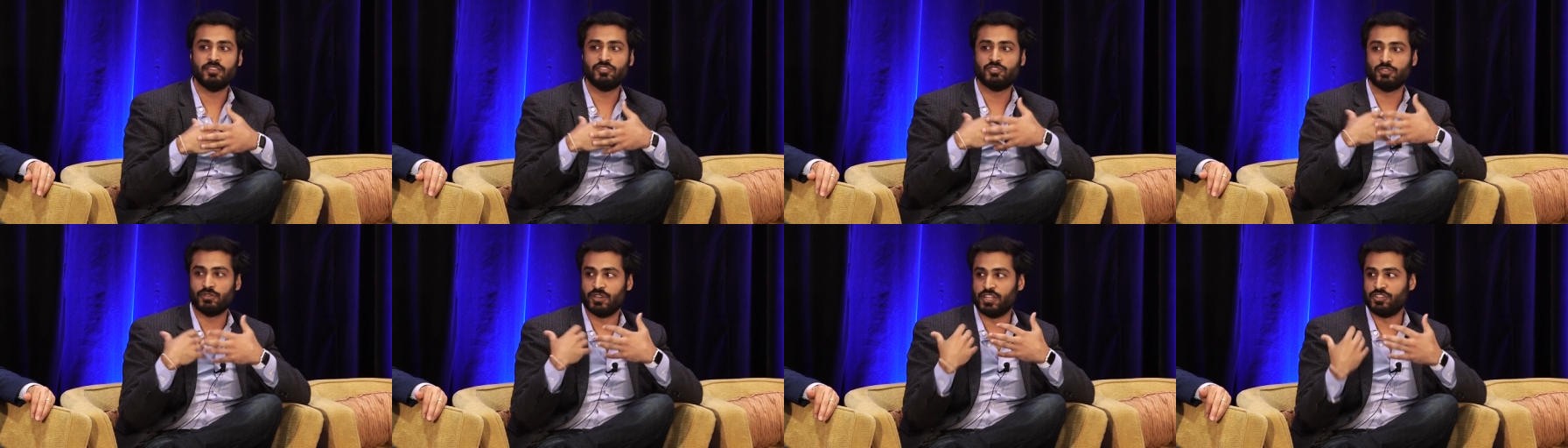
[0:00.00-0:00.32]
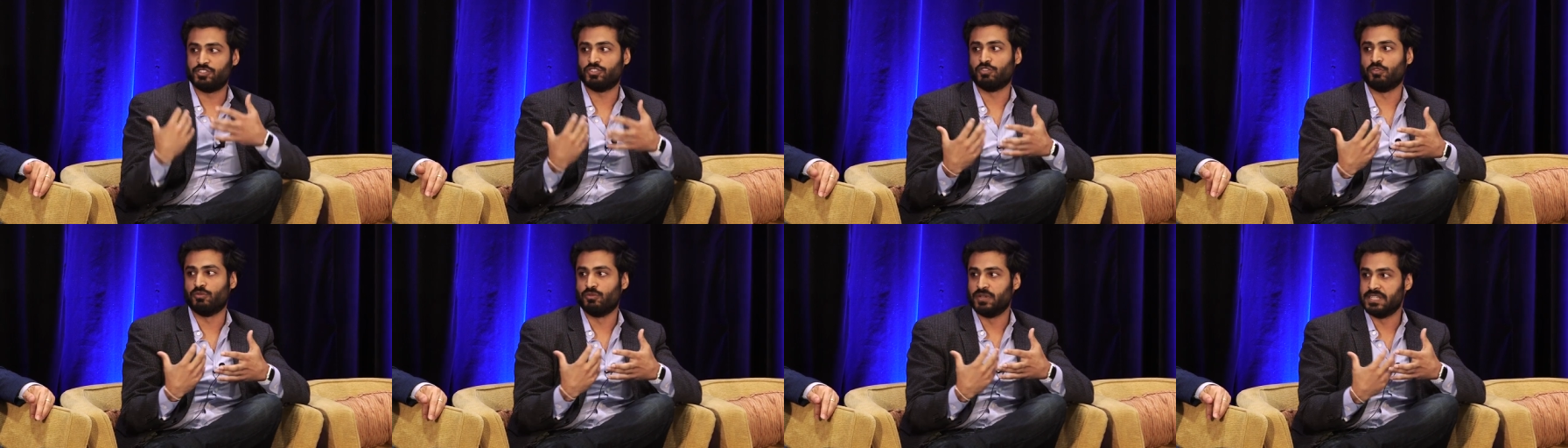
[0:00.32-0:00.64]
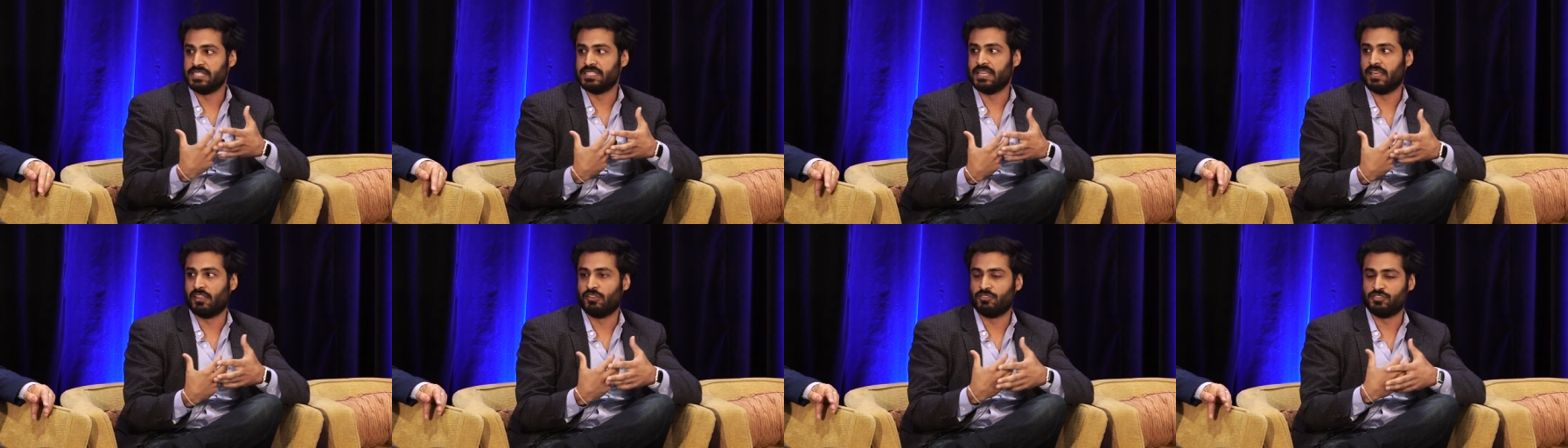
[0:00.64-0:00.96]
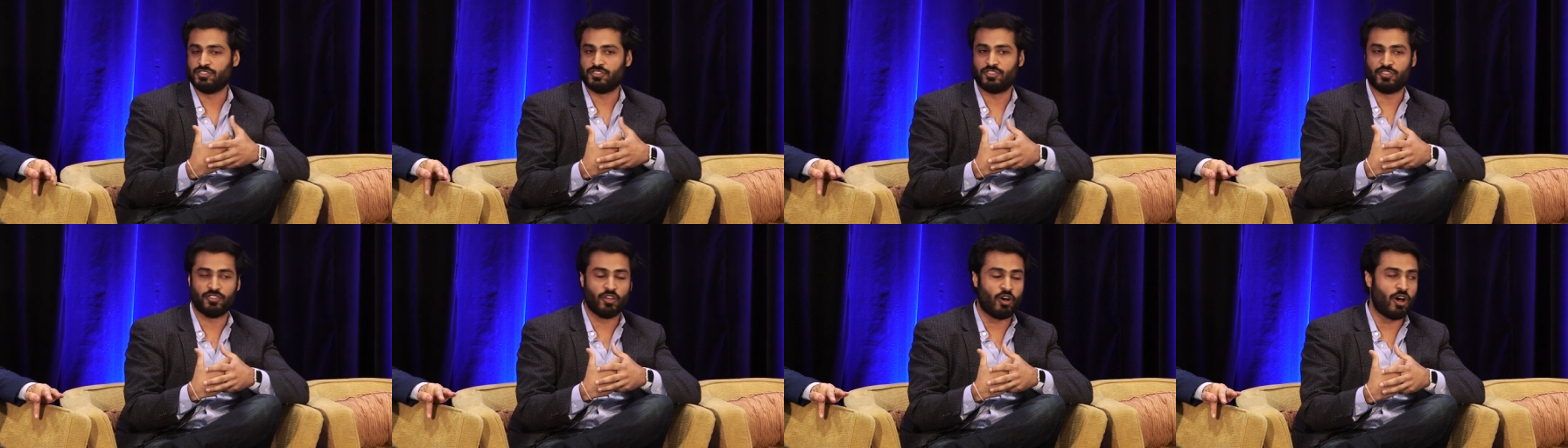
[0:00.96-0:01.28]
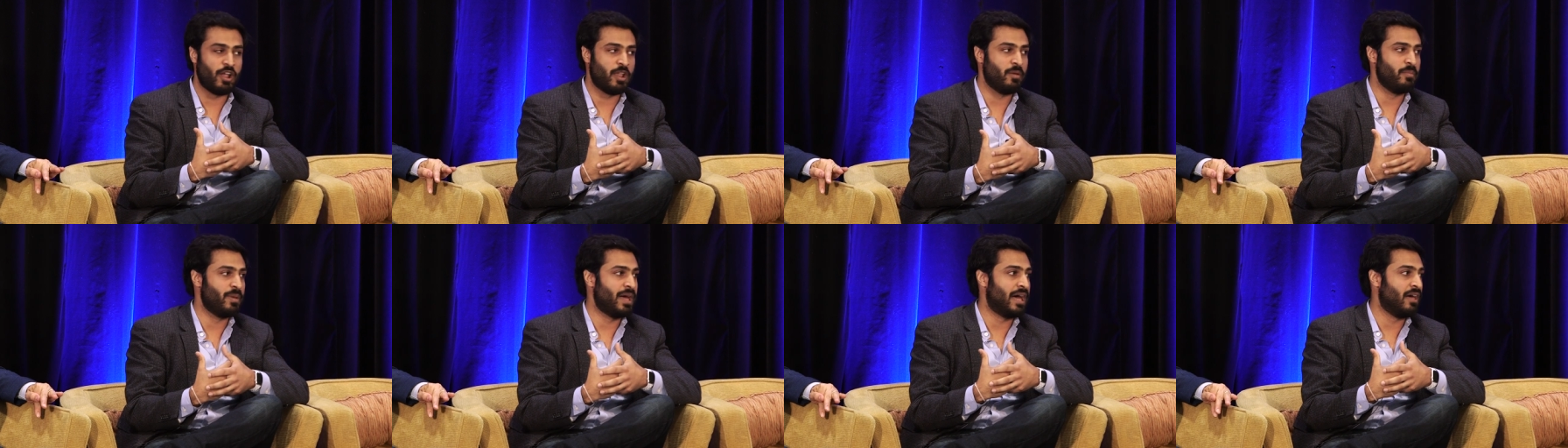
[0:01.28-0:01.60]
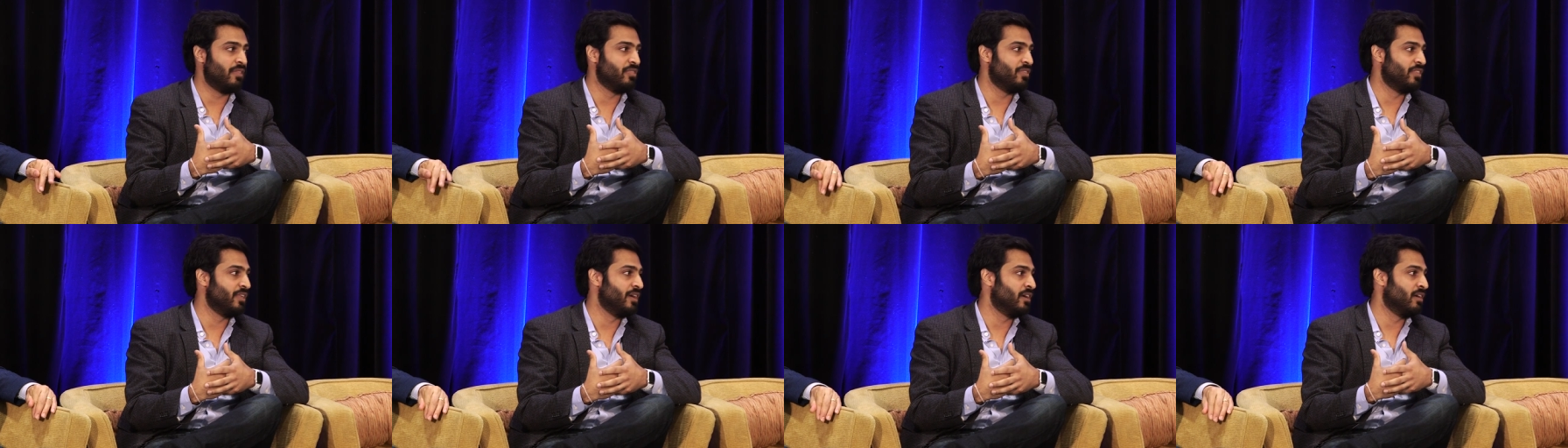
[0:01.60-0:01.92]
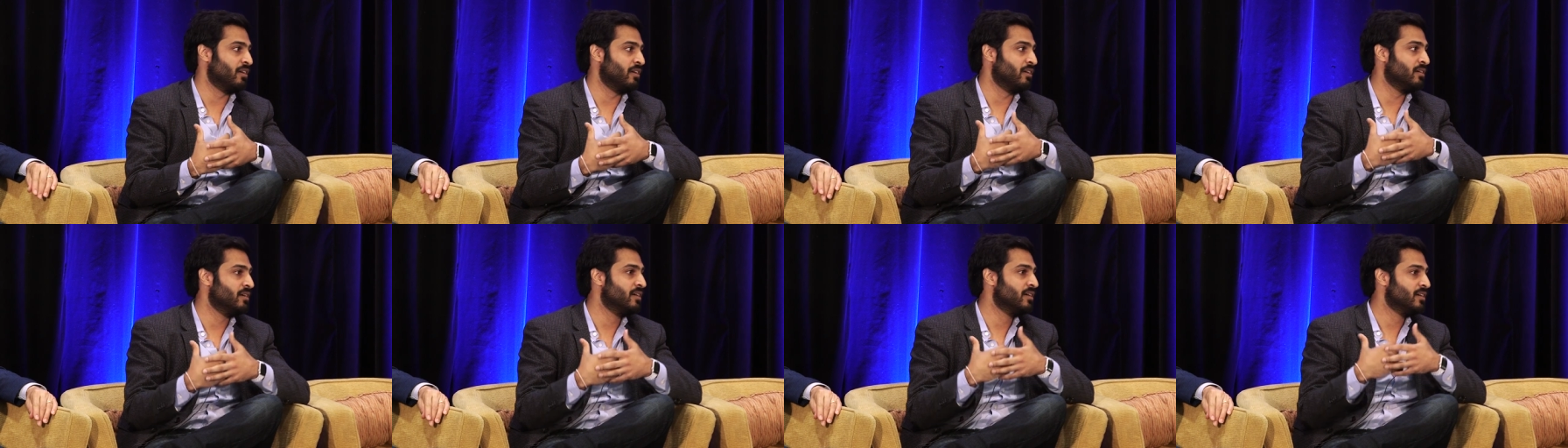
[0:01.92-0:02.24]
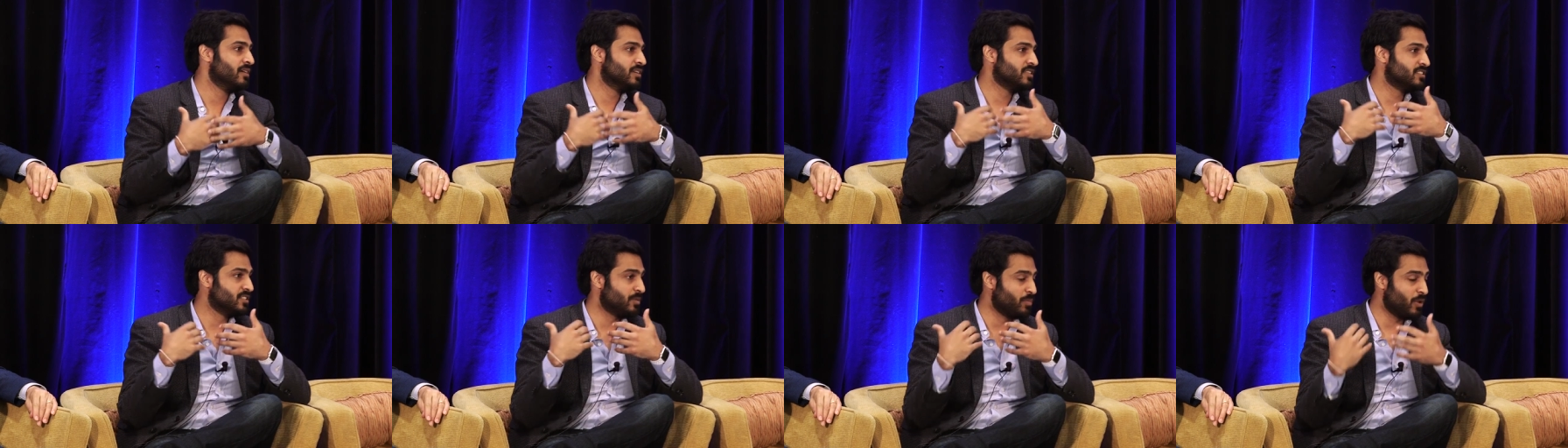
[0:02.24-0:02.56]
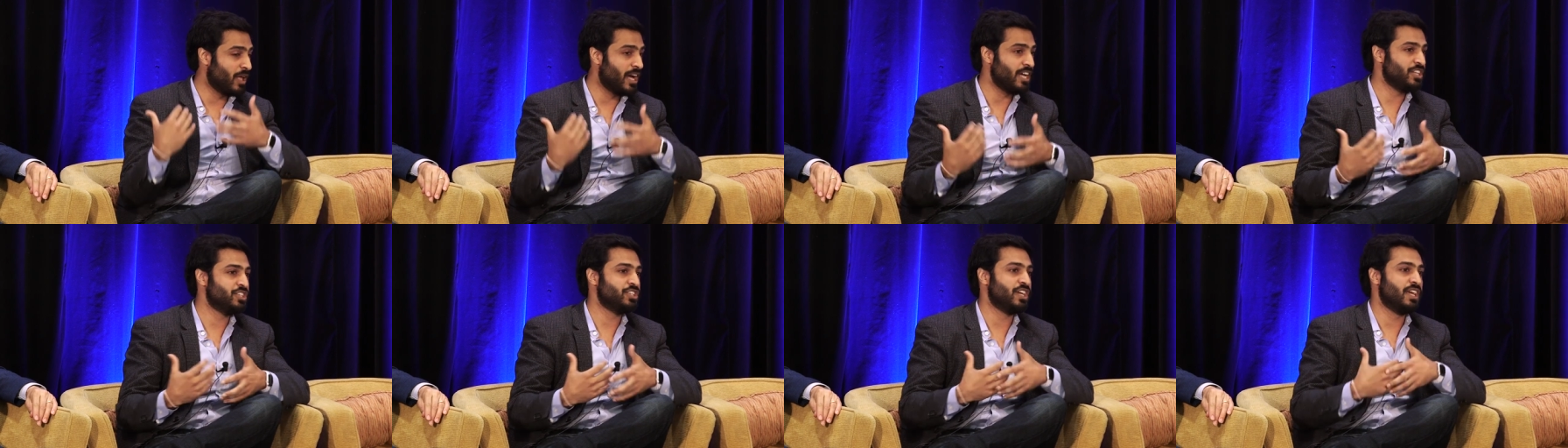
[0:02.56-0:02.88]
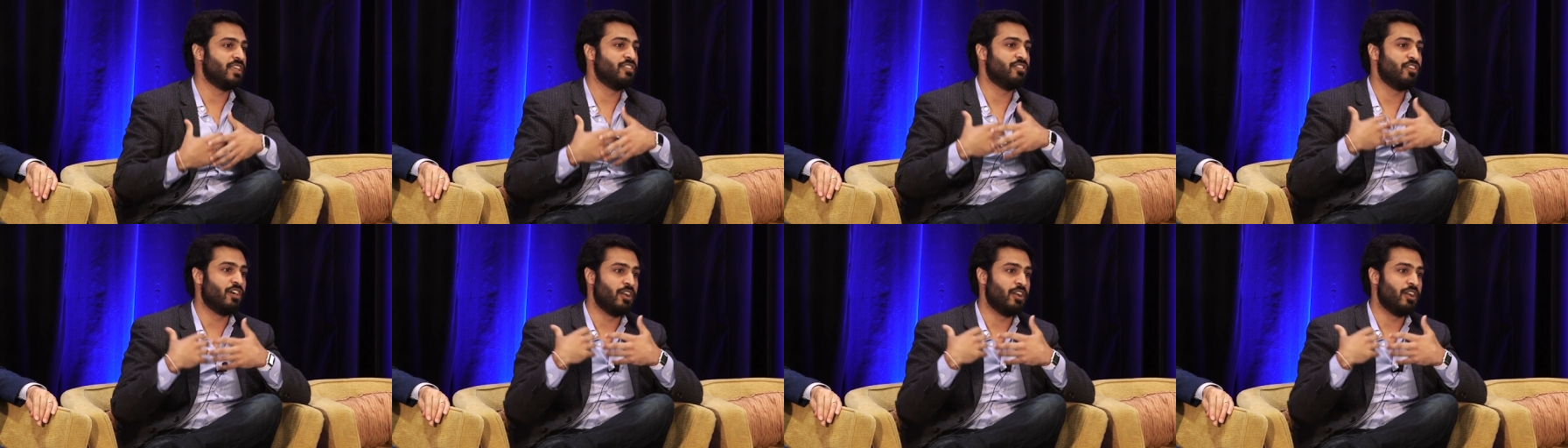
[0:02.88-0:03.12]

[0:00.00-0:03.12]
traditional retailers thought about their supply chain,